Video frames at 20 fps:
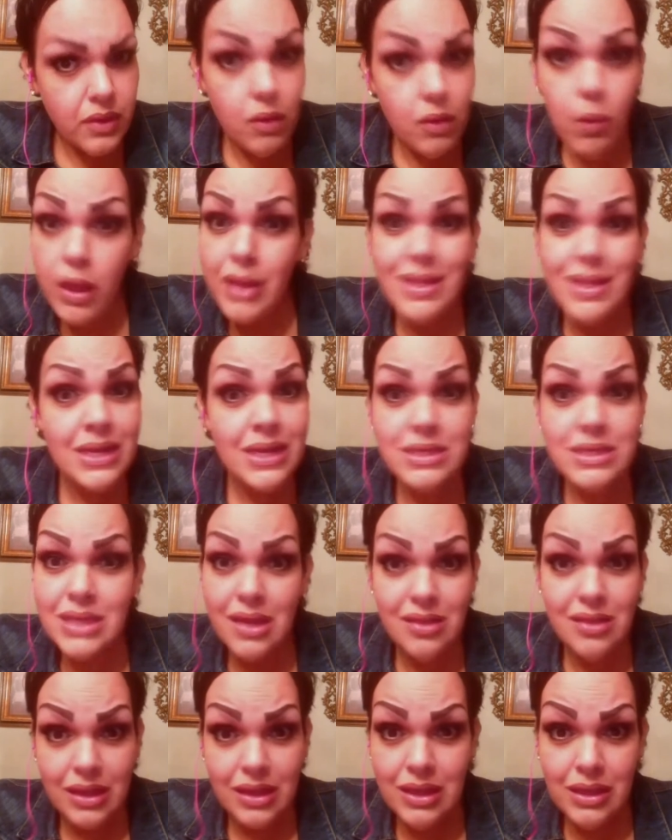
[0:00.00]
Well, it didn't
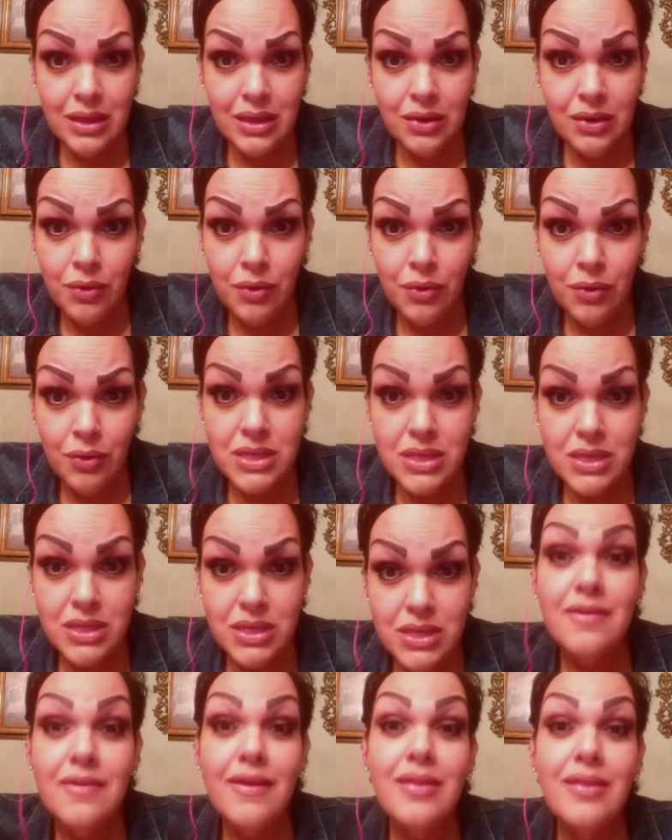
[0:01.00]
taste like cookie dough to me. To
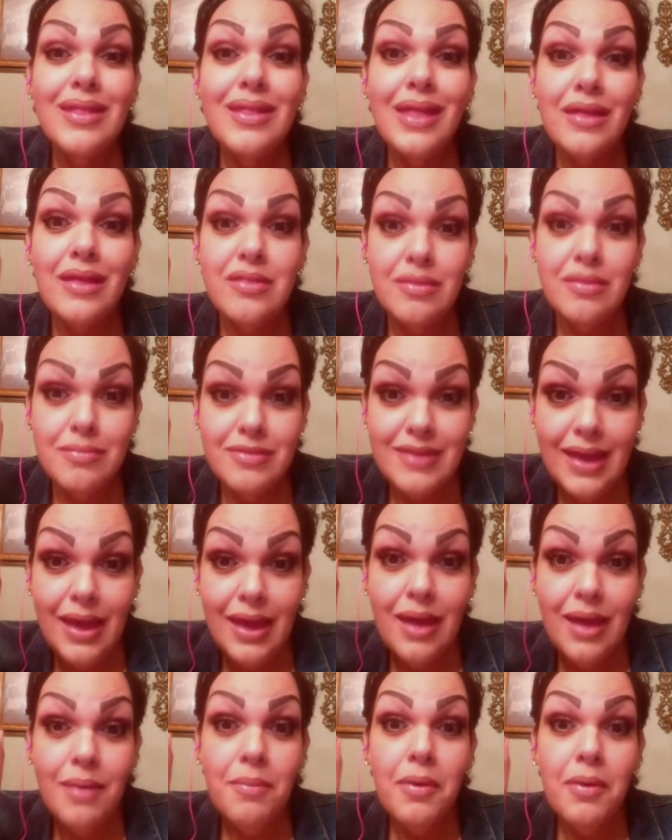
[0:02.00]
me, it tasted like some
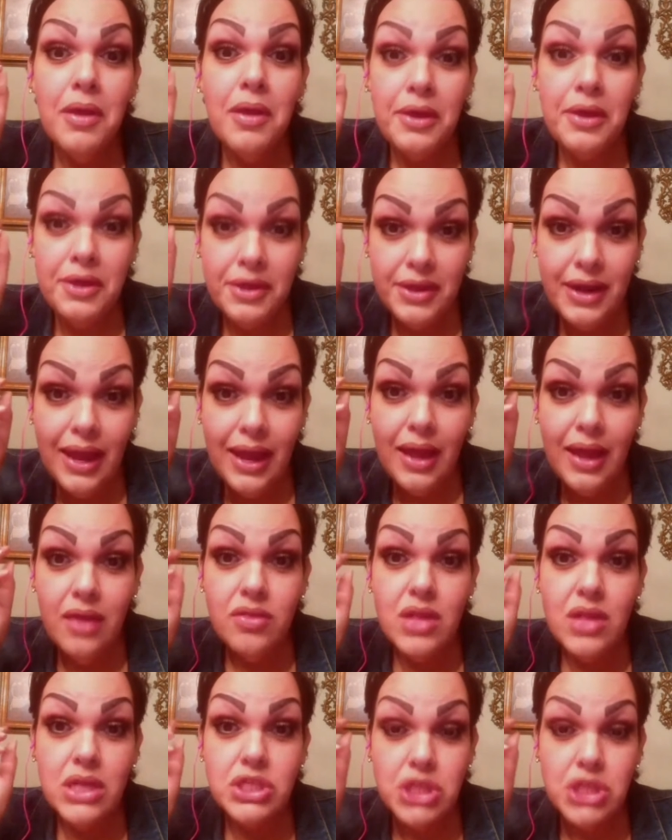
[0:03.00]
damn
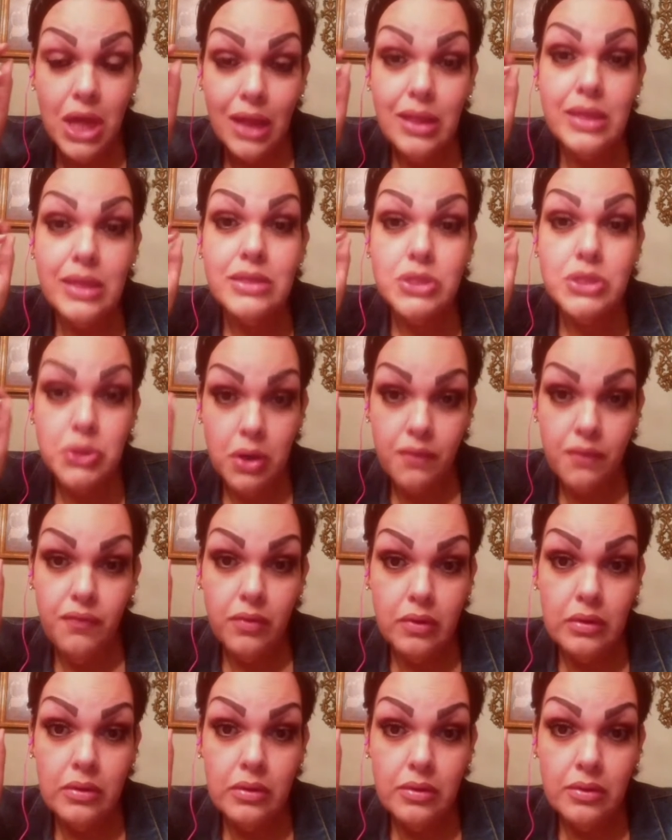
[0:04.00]
good-ass chocolate
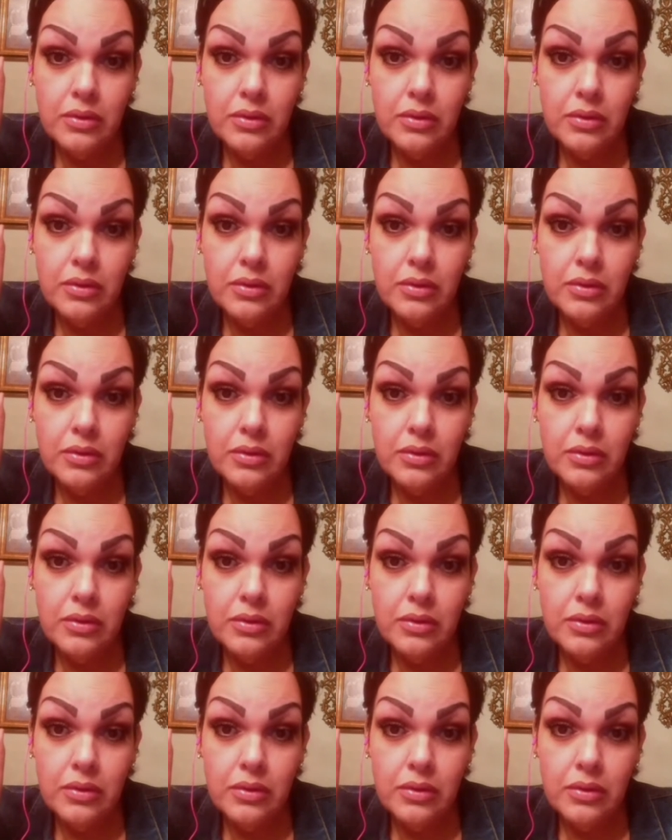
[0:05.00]
truffle.